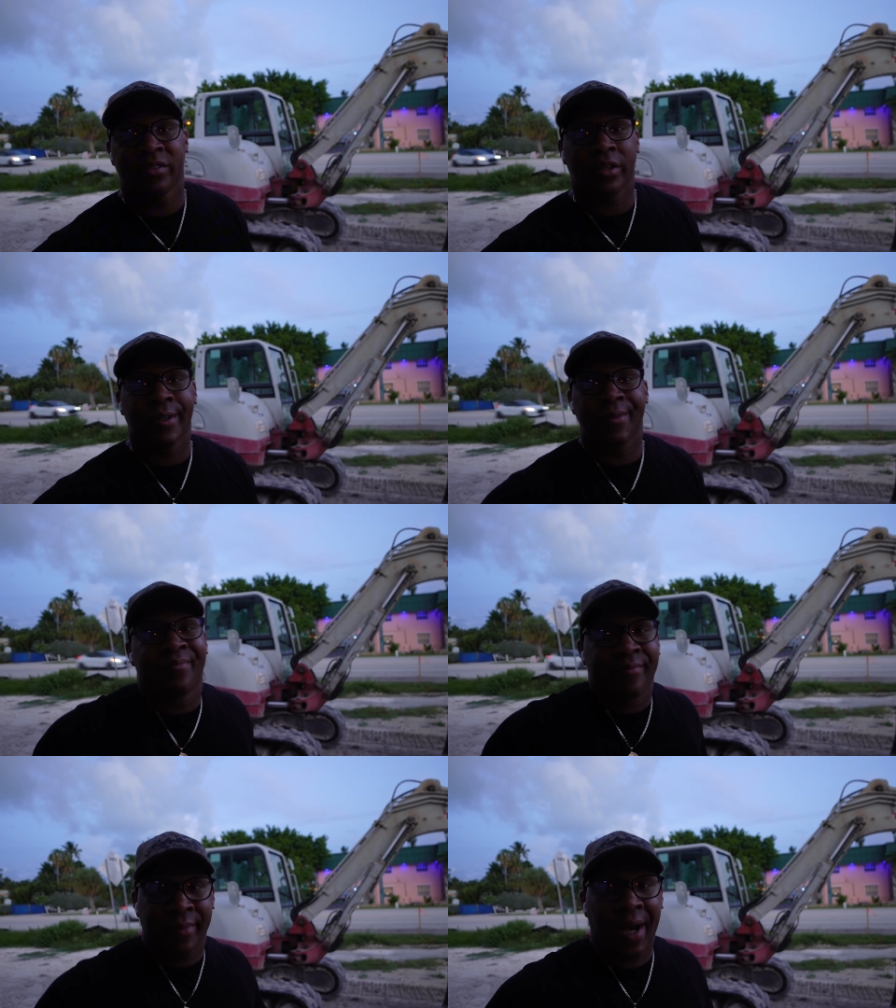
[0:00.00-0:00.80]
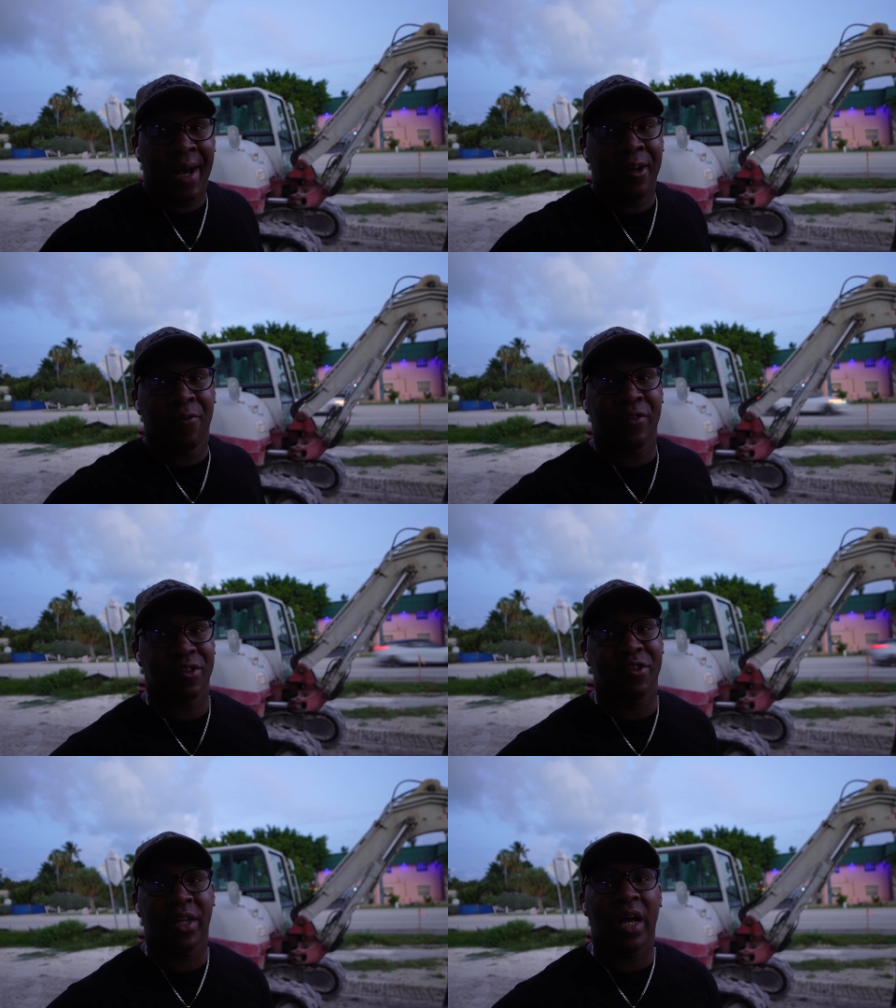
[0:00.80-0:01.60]
So I know for
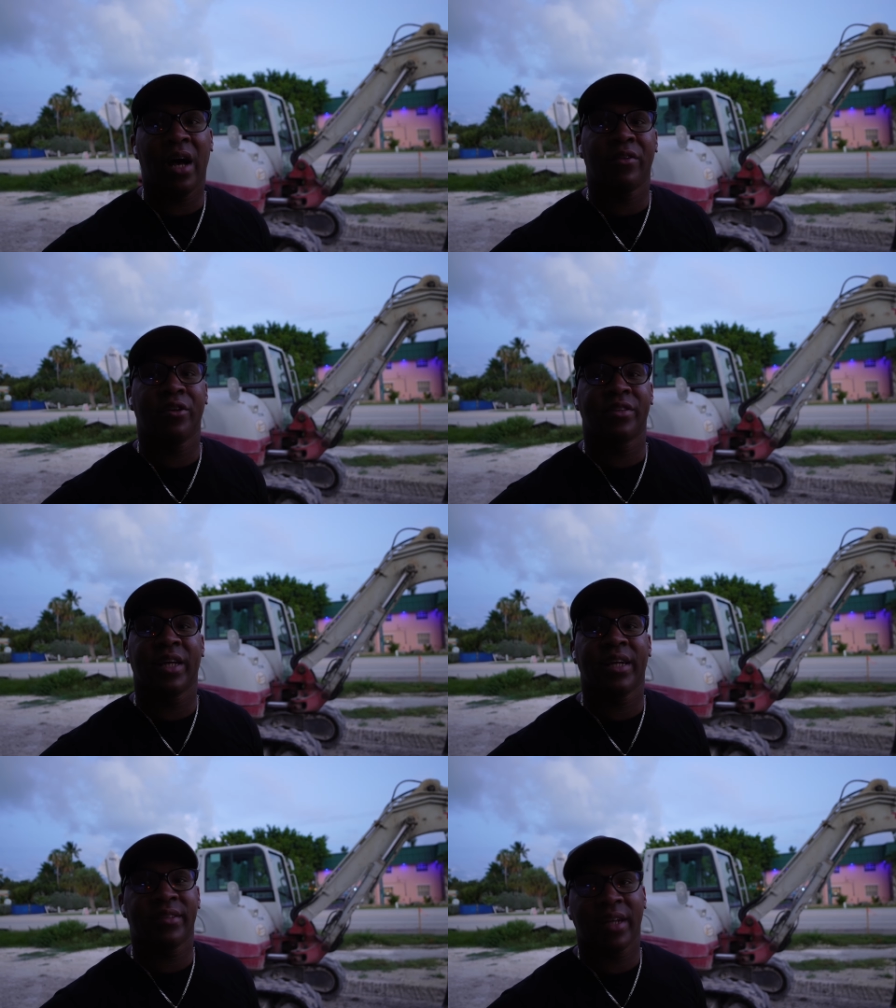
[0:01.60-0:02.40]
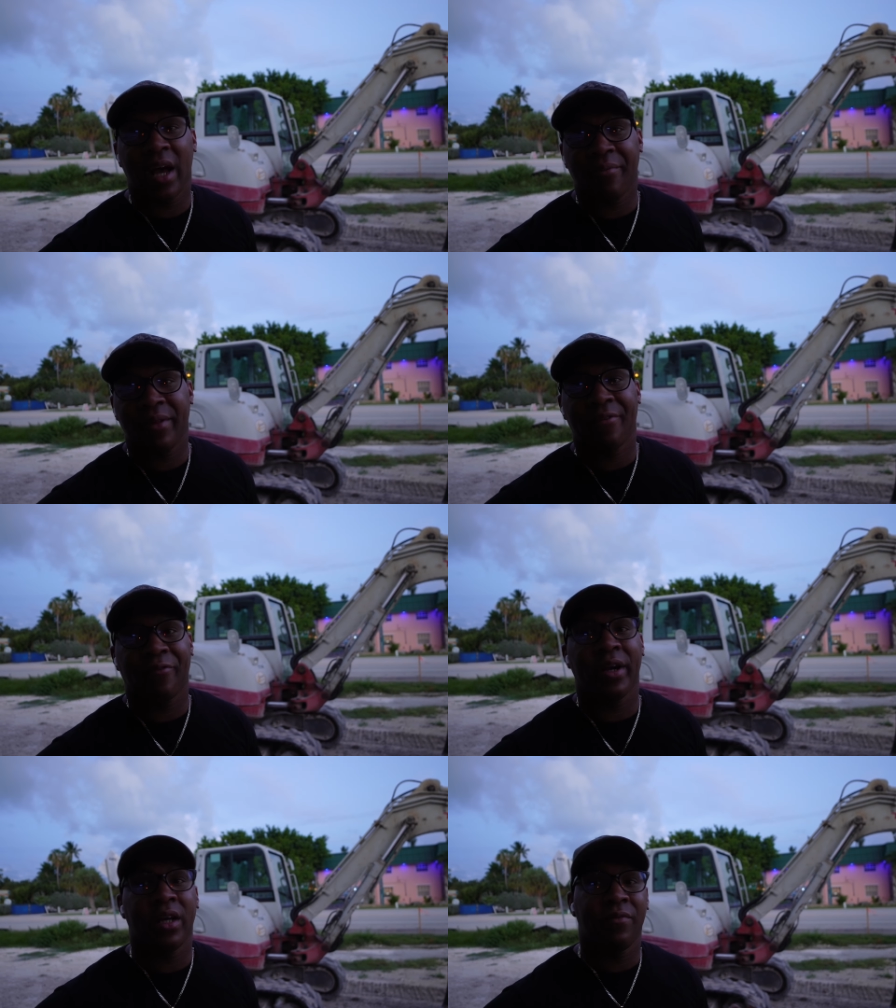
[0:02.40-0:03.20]
sure they have those lanes and they have that
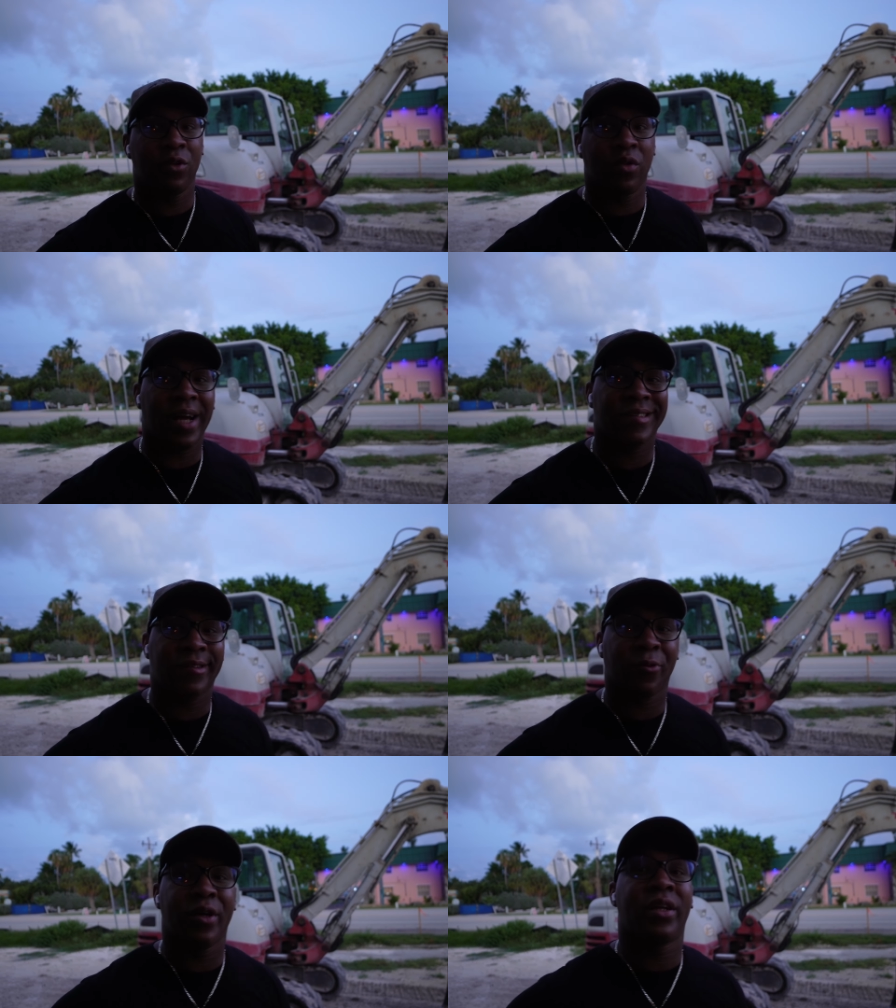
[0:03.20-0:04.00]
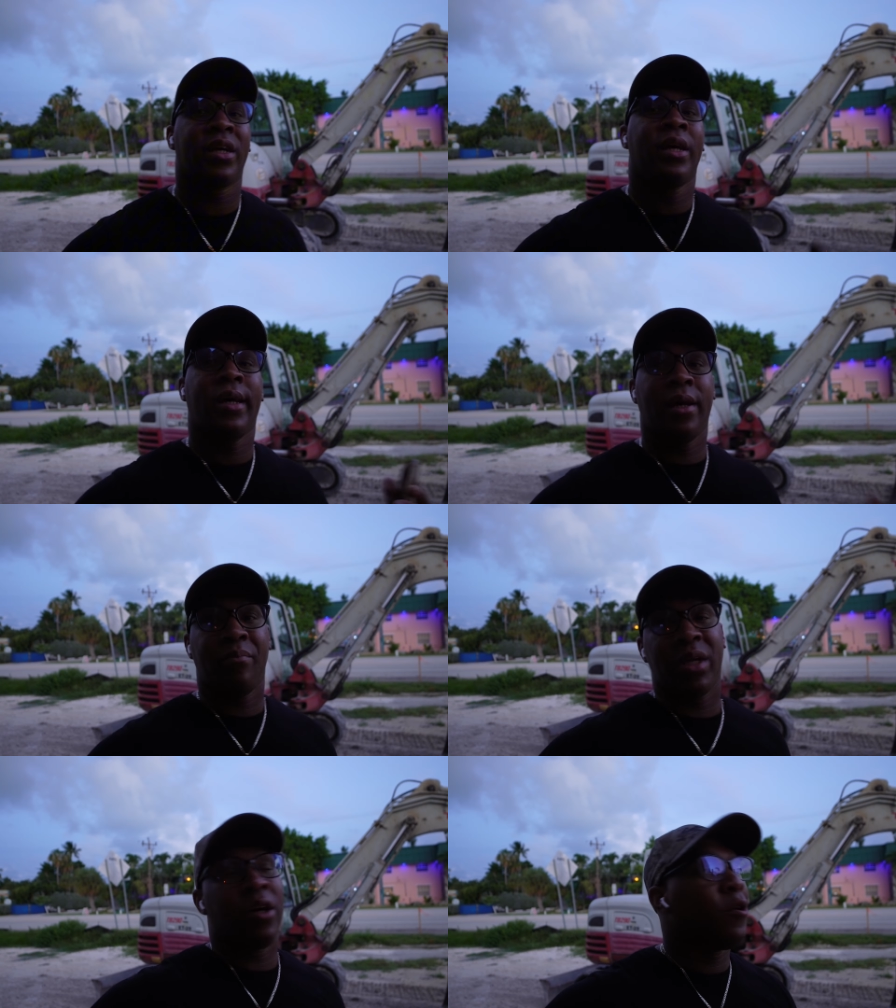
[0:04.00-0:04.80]
freight if you like to run
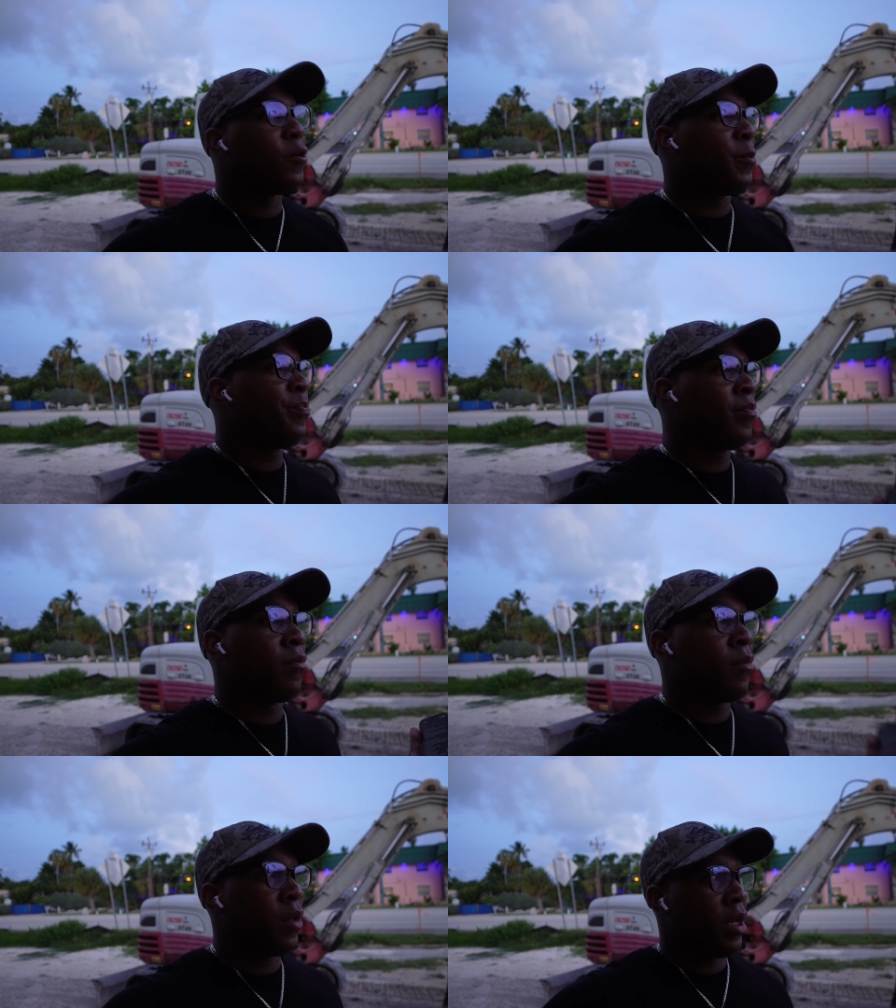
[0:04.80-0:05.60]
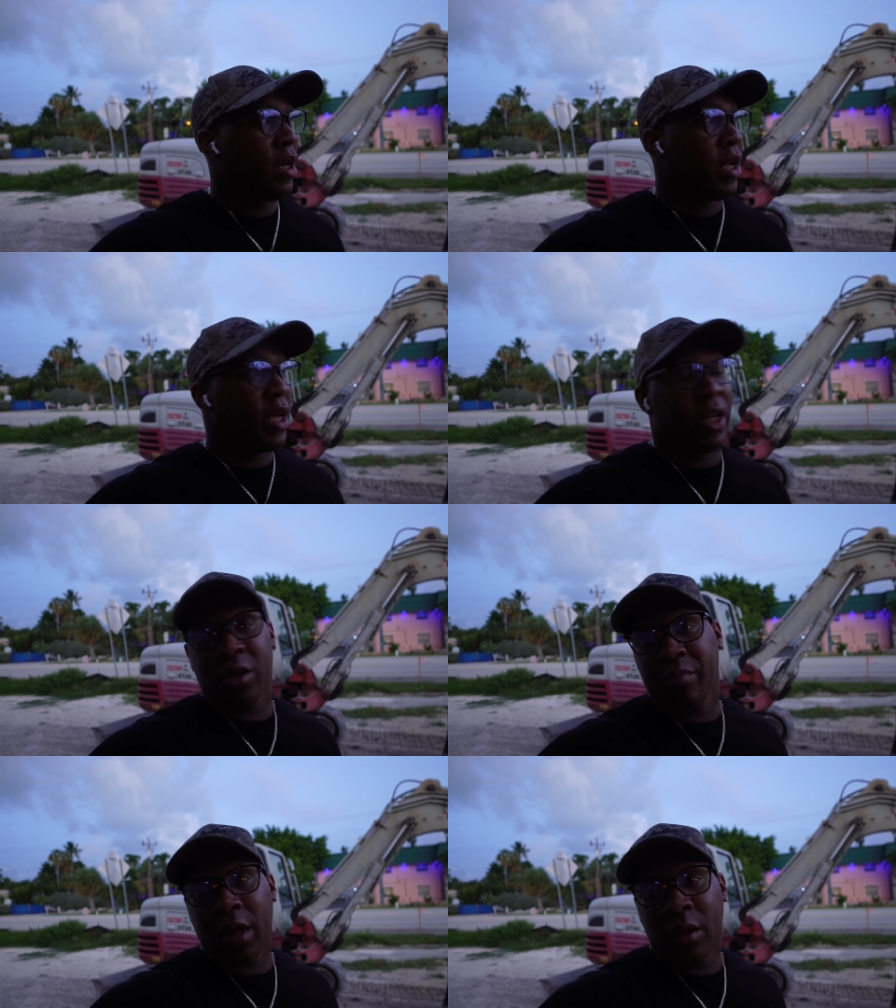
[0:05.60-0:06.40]
and be home, and you
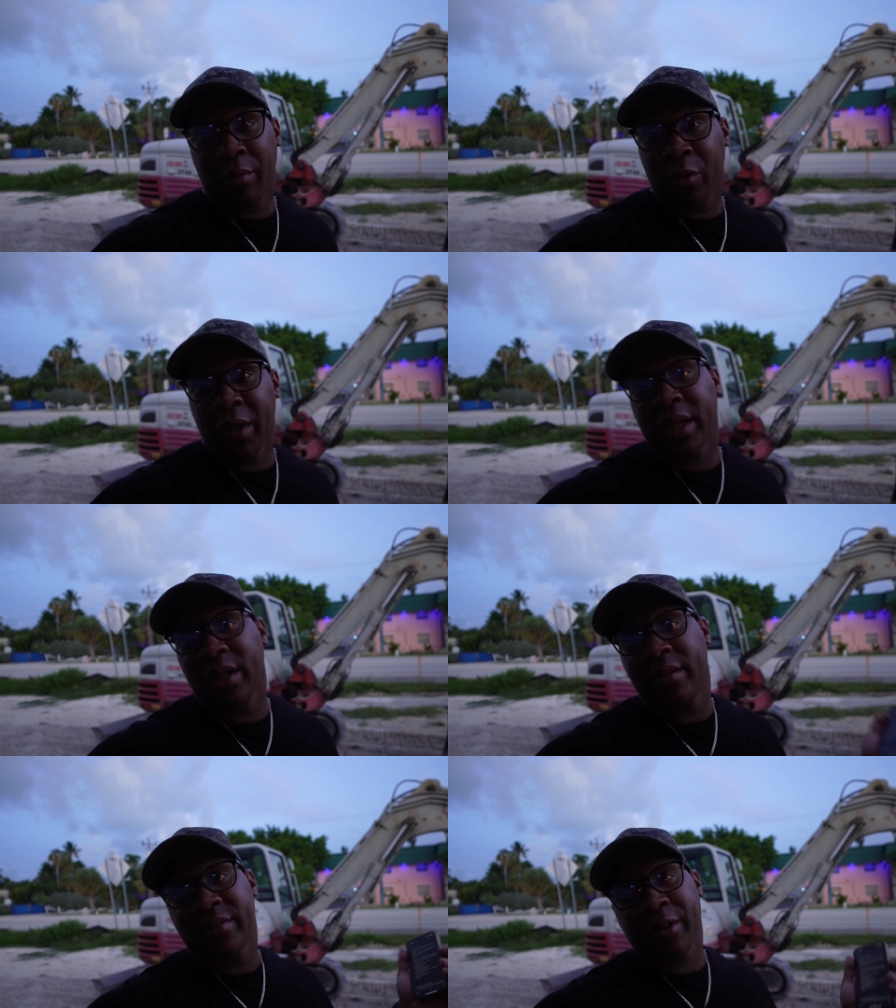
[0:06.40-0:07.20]
can be home on the weekend.